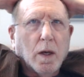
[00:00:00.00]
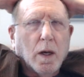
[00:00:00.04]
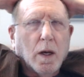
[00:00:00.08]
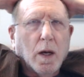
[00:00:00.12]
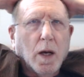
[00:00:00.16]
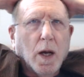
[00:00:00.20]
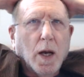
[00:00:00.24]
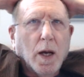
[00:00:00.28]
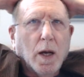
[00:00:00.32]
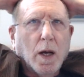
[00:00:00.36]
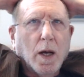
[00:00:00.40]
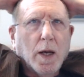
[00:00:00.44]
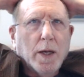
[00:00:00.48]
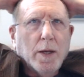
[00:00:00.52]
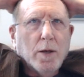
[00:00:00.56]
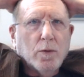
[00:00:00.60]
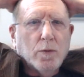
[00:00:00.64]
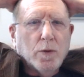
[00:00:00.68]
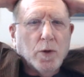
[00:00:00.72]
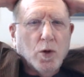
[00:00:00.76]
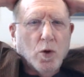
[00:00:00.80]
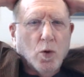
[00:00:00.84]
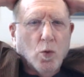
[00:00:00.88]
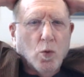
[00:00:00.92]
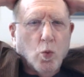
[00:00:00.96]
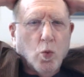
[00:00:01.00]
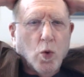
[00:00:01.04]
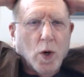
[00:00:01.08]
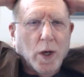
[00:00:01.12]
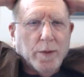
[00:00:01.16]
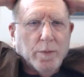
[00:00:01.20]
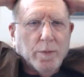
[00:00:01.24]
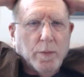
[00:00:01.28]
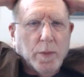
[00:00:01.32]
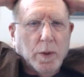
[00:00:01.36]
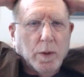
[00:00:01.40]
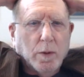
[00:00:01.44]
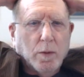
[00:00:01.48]
I don't know
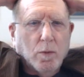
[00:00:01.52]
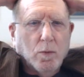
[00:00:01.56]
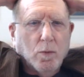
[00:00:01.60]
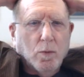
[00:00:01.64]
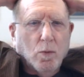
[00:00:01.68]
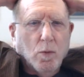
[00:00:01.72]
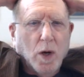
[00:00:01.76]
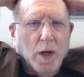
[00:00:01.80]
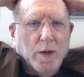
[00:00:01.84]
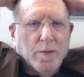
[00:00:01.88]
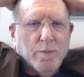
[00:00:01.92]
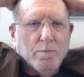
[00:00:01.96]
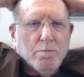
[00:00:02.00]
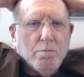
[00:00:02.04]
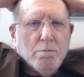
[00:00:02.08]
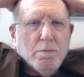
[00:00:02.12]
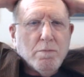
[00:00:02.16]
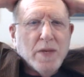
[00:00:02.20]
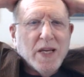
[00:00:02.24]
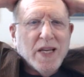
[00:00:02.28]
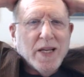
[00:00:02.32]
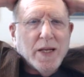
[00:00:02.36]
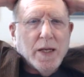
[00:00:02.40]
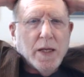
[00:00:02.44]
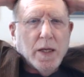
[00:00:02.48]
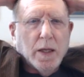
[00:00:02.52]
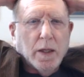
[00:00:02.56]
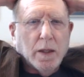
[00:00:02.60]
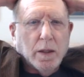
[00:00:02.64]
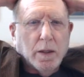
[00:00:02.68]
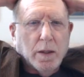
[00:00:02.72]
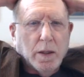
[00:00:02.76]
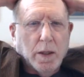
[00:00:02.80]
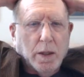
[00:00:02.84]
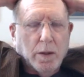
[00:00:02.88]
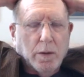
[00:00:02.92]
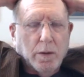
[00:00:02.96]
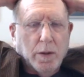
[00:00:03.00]
what meaning
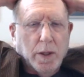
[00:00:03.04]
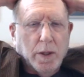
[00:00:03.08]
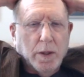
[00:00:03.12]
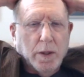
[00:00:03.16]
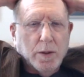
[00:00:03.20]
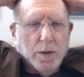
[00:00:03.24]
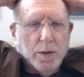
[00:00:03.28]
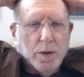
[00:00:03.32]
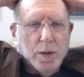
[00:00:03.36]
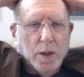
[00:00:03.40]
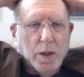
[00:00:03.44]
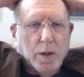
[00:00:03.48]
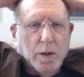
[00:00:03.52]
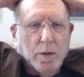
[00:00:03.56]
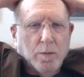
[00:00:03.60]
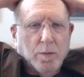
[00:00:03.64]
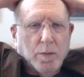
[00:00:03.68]
there is in